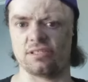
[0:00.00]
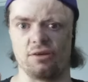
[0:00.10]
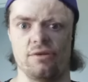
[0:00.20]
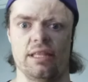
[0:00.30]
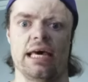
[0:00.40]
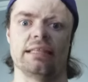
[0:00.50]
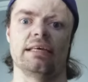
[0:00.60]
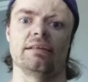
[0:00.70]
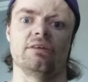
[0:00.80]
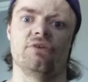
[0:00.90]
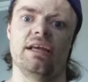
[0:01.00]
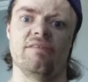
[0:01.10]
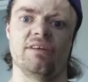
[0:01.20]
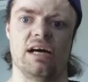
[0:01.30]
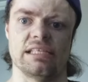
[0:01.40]
Let's go to that then.
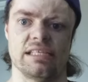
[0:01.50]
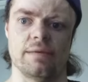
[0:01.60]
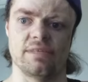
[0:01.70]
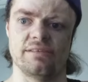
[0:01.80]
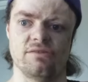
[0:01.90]
Creative concepts.